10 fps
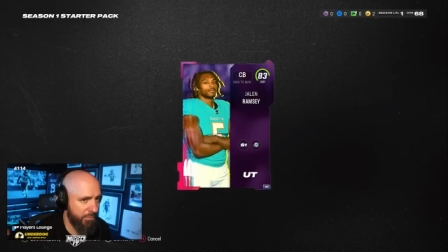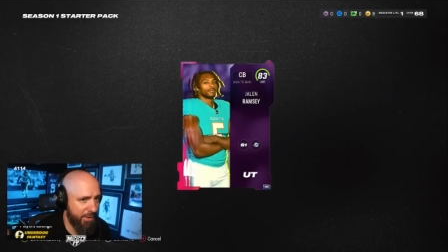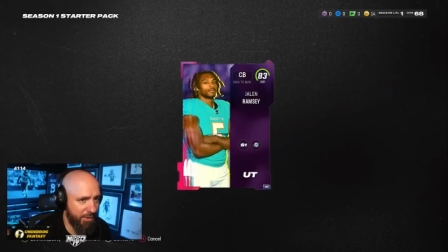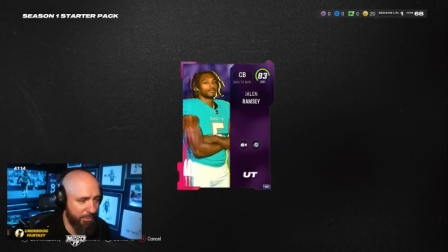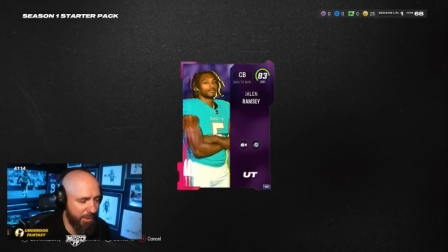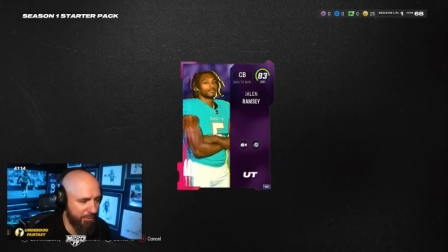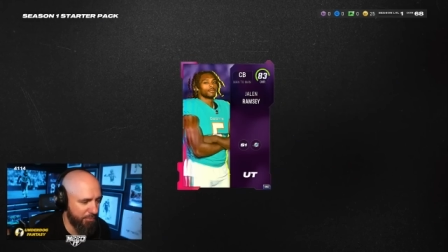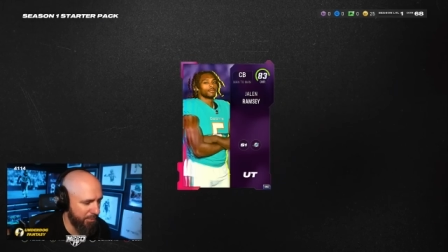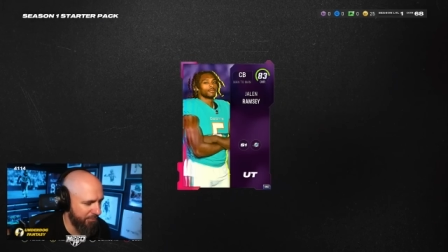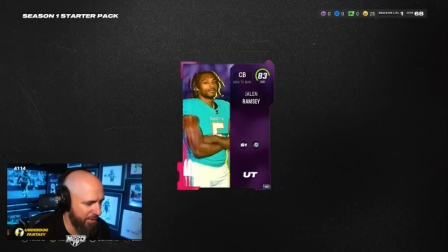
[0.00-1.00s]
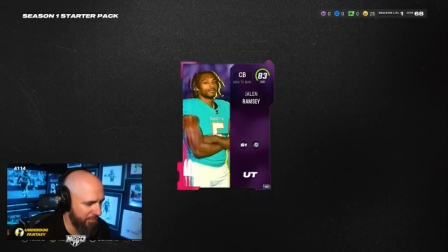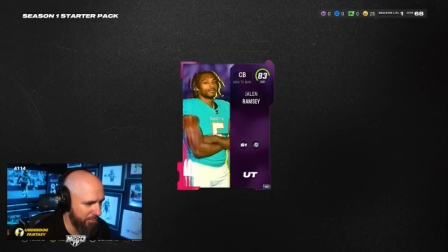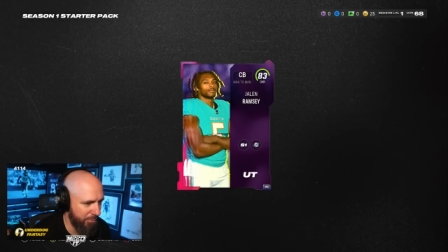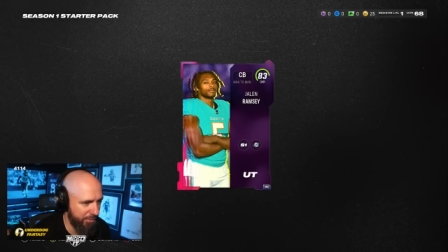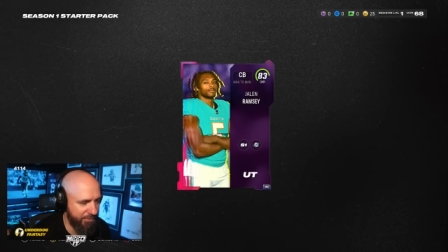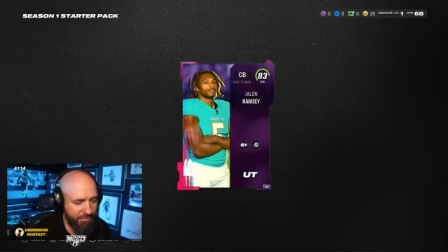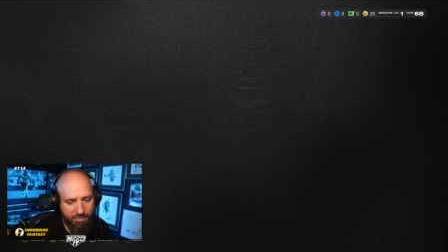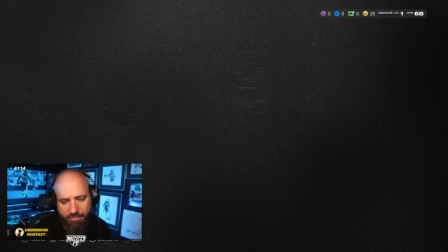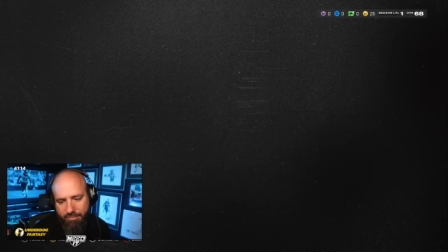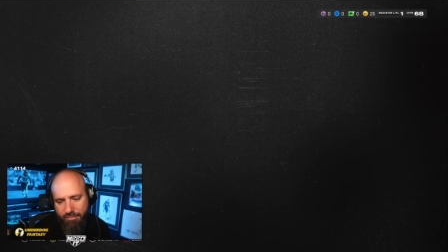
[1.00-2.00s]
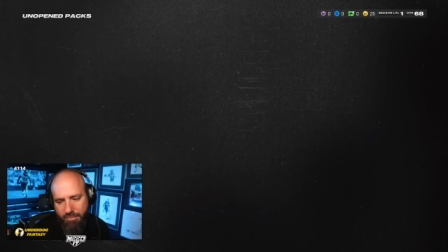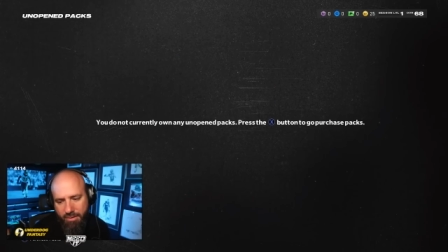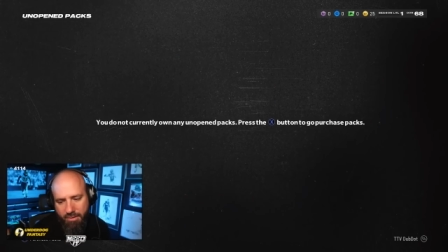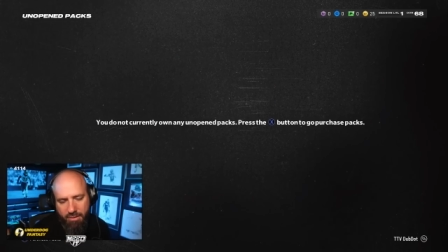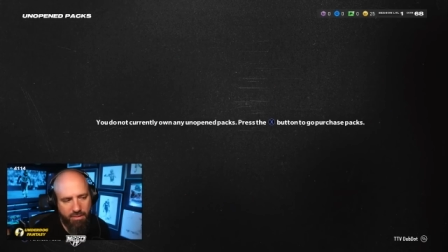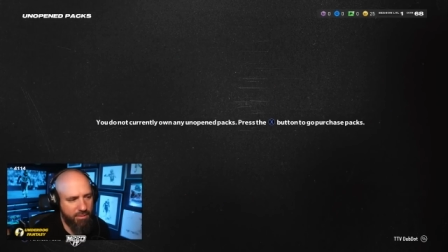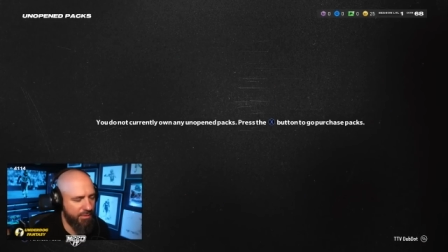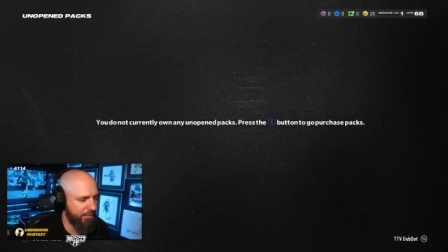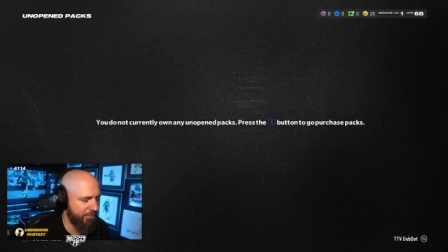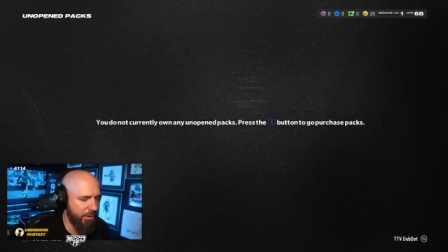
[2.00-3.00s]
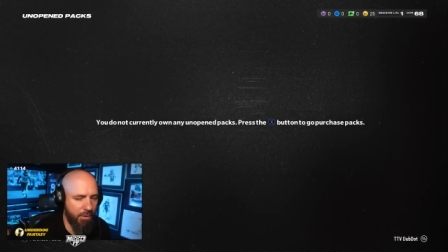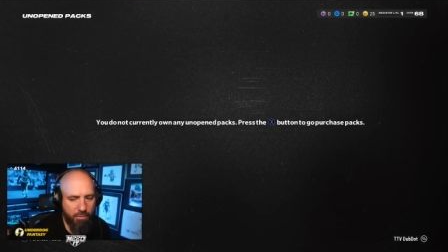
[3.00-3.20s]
And we got twenty-five coins. Let's go.